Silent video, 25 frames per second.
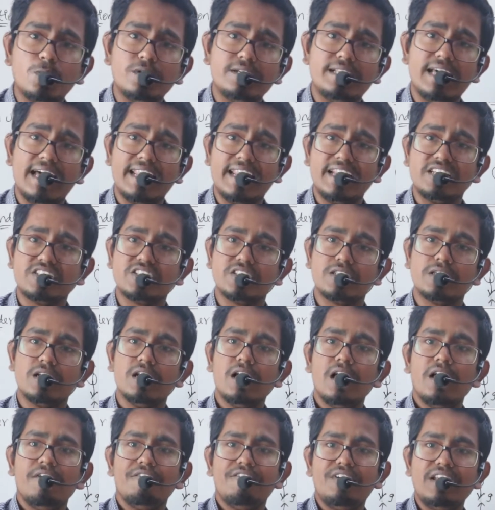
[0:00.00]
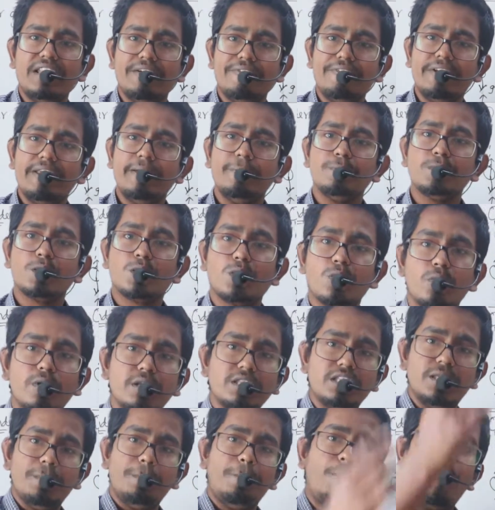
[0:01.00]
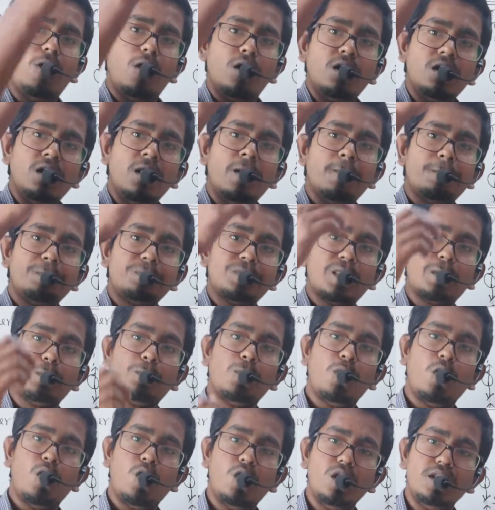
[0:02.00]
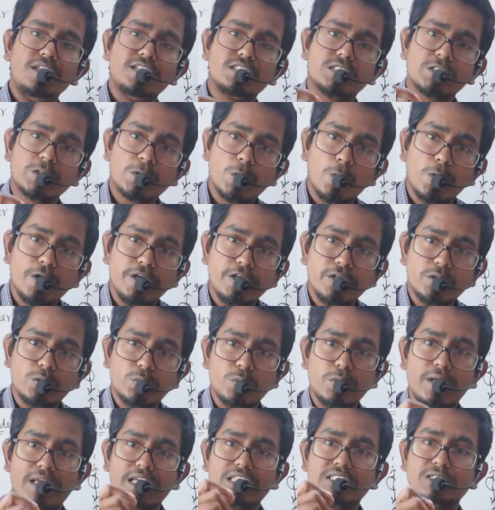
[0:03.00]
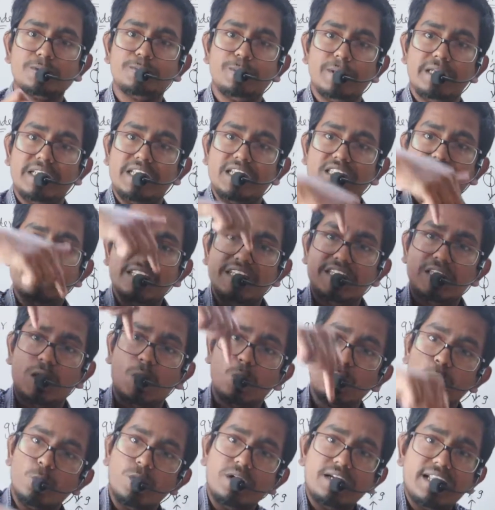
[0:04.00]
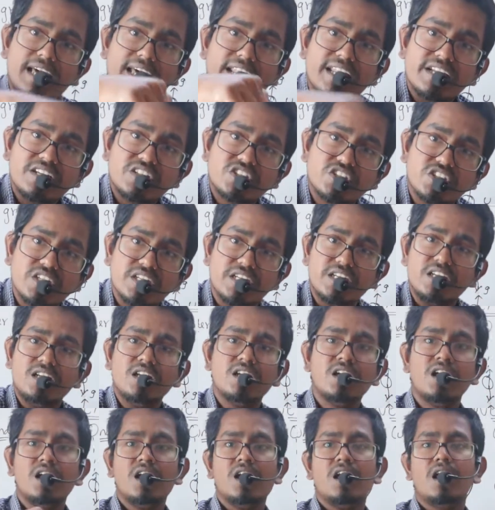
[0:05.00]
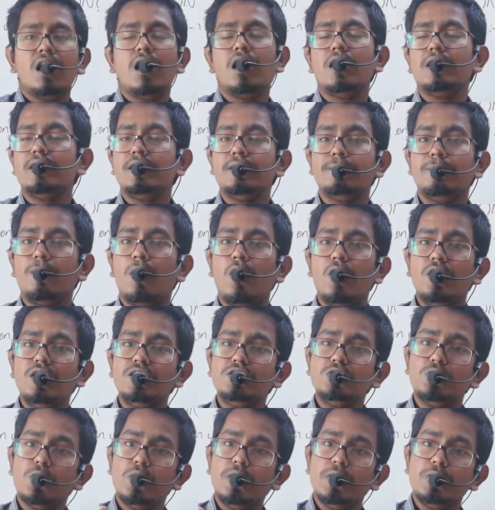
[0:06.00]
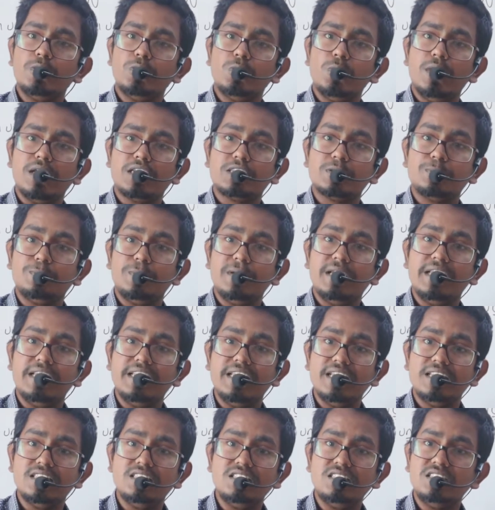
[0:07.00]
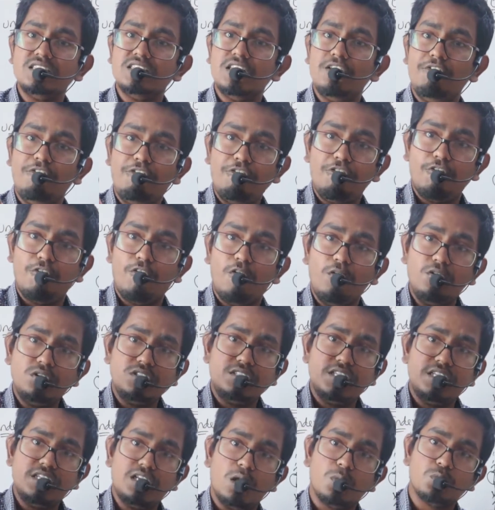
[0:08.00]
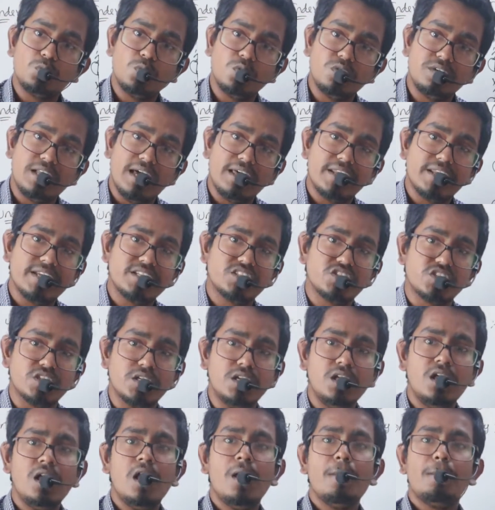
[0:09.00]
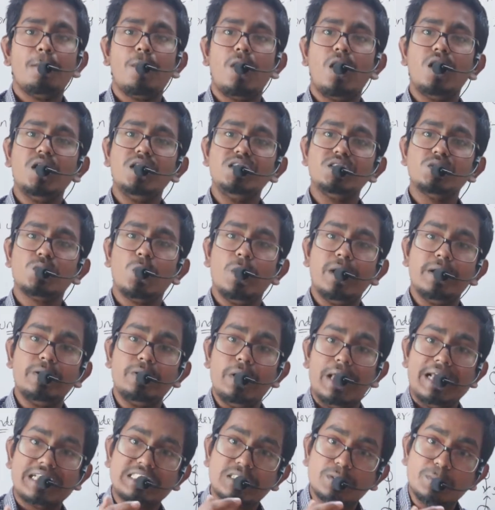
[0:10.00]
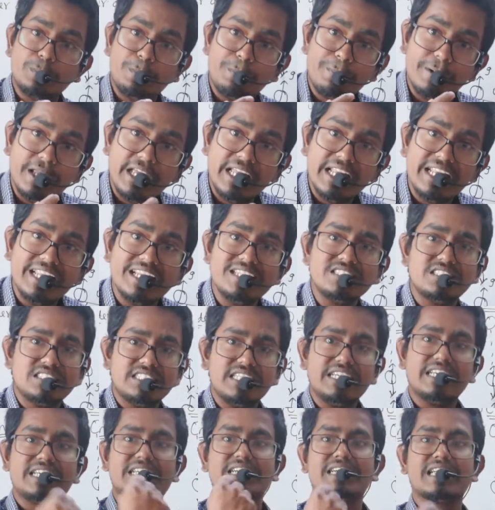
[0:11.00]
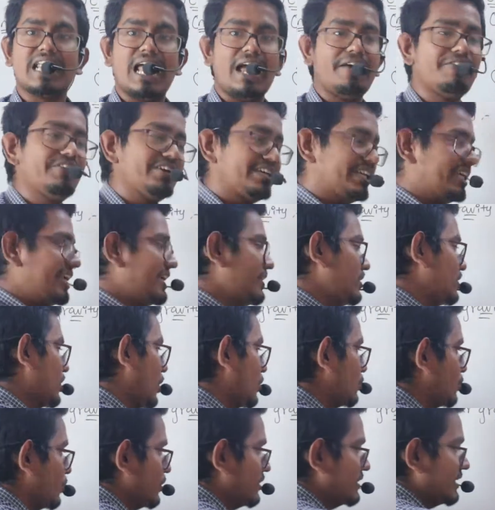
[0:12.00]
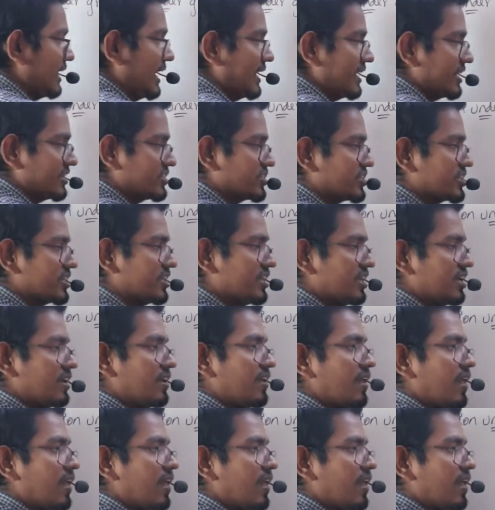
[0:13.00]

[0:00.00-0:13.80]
direction. Whenever I am throwing the ball is going to experience the downward direction. Ball is going to experience the force in downward direction, ball is going to experience the gravity in downward direction,